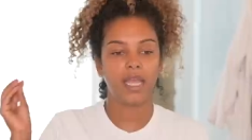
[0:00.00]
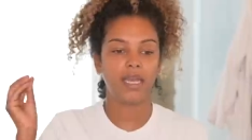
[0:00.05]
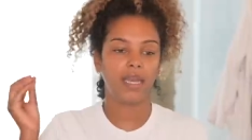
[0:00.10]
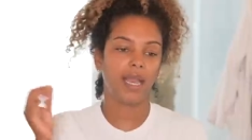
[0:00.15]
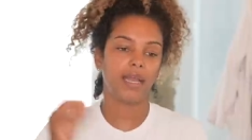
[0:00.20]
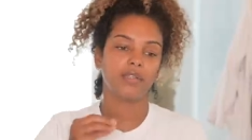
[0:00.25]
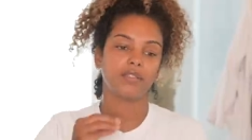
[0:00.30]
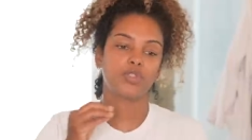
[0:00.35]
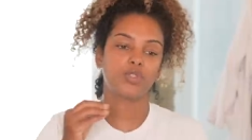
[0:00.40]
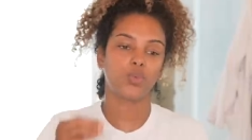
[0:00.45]
and
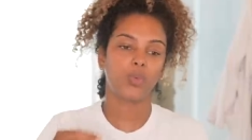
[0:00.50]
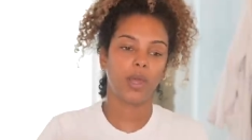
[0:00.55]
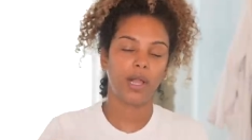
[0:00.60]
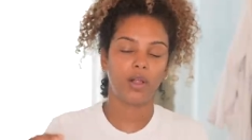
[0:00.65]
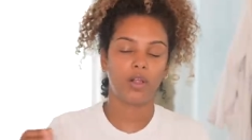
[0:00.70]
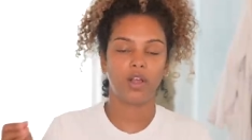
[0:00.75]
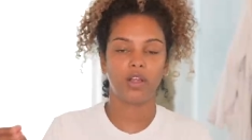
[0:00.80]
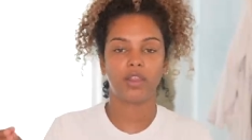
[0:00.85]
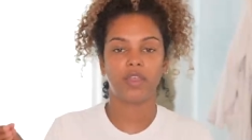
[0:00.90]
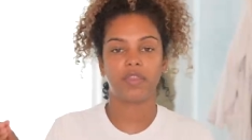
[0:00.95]
not
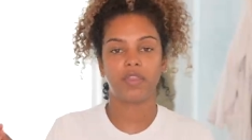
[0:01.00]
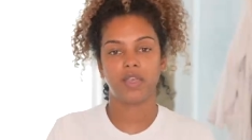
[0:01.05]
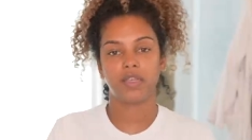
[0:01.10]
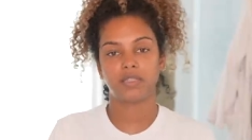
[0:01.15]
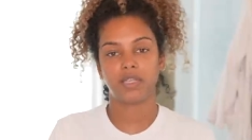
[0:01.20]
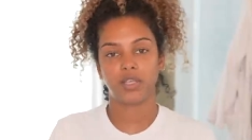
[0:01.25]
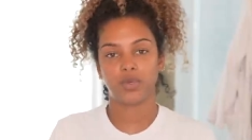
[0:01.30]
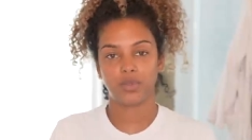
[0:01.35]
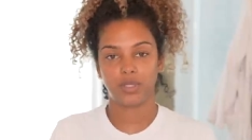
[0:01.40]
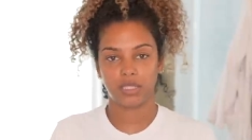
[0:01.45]
dwell on the things
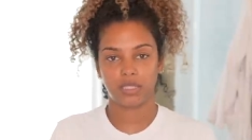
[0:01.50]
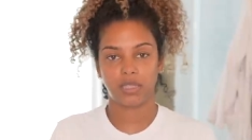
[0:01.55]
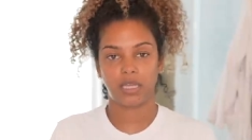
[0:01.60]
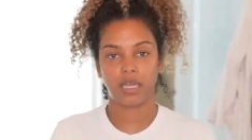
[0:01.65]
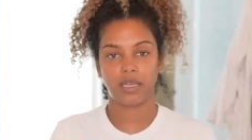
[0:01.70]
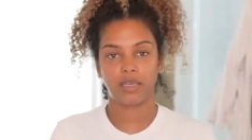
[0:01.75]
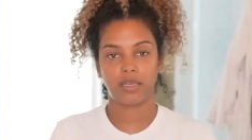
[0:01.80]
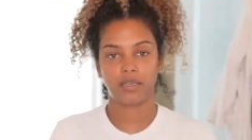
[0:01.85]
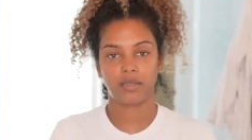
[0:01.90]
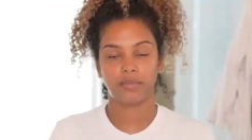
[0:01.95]
that you
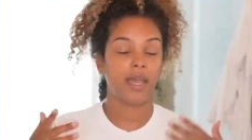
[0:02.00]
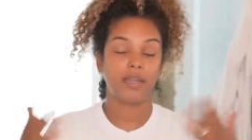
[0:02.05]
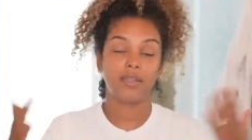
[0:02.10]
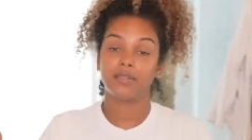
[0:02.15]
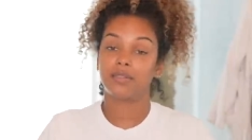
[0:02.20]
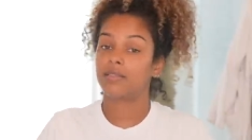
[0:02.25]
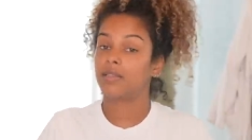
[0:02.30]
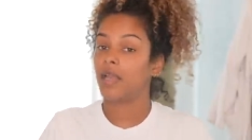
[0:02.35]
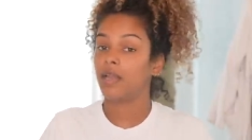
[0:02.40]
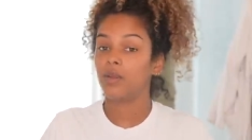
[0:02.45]
dislike. And
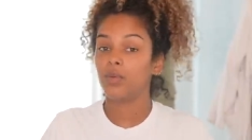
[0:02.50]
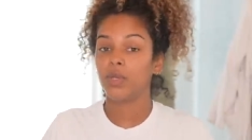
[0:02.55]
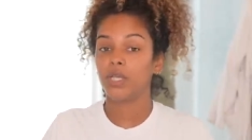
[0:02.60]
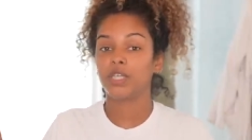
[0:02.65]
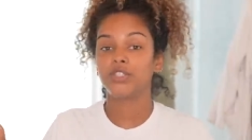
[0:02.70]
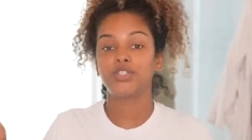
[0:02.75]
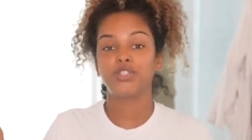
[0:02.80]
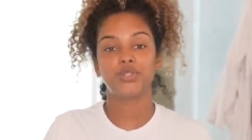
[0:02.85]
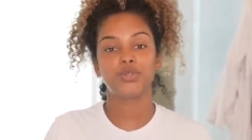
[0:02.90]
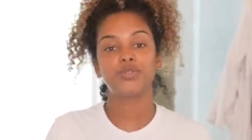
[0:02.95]
instead, we
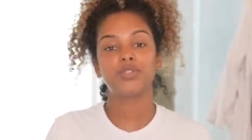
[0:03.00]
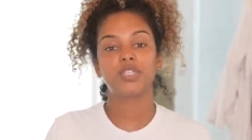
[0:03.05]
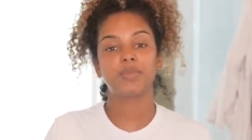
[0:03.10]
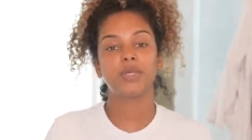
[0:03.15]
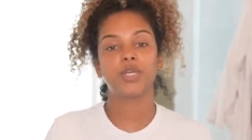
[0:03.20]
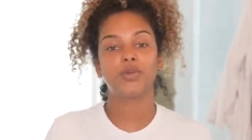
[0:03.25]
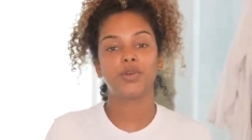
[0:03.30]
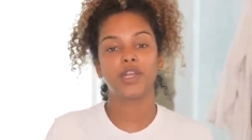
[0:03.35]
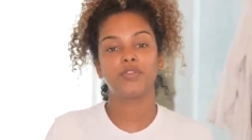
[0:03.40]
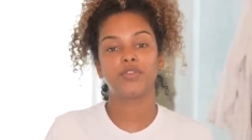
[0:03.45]
can choose to
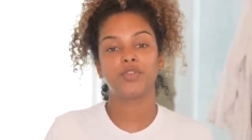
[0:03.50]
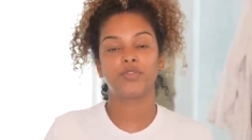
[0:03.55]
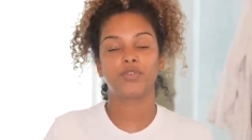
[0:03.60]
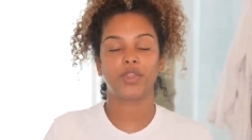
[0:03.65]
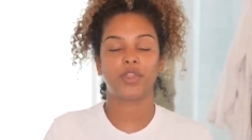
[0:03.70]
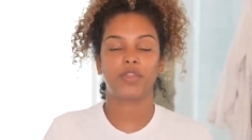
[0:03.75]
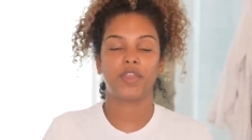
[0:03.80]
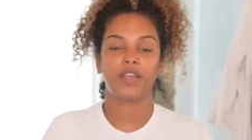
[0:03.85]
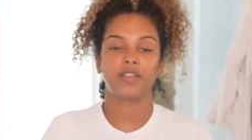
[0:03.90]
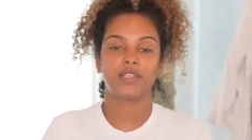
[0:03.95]
be grateful for
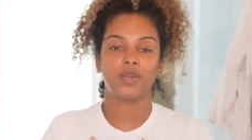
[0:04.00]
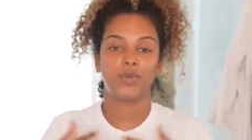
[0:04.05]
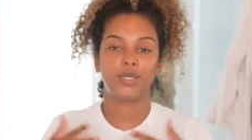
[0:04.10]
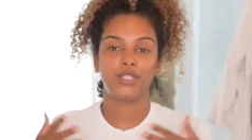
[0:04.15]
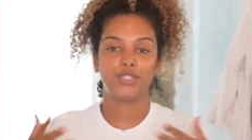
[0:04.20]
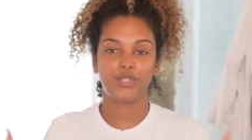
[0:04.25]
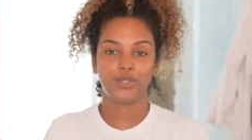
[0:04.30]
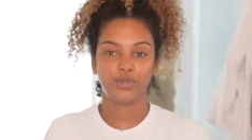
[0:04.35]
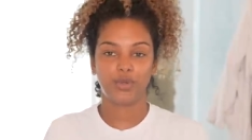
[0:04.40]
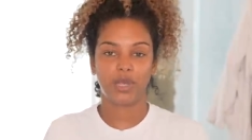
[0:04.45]
the things that we
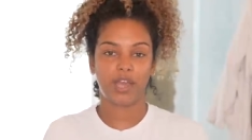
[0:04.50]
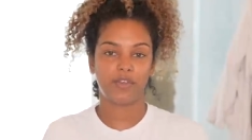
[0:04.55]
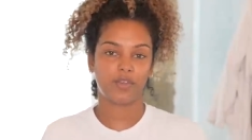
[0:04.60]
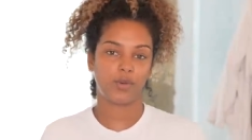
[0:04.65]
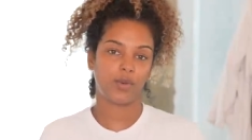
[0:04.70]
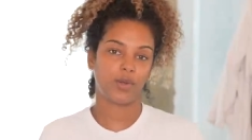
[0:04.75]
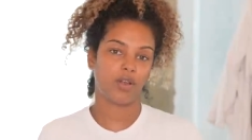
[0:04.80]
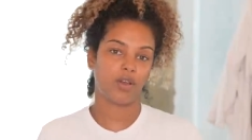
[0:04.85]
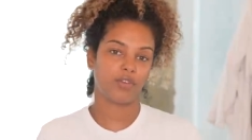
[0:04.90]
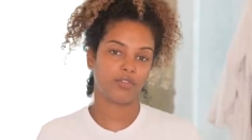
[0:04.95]
do have
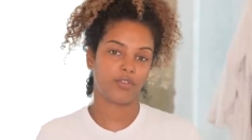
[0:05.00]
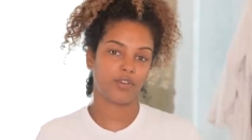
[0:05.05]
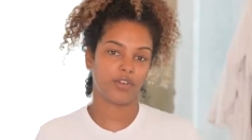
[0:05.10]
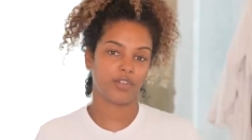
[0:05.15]
going on for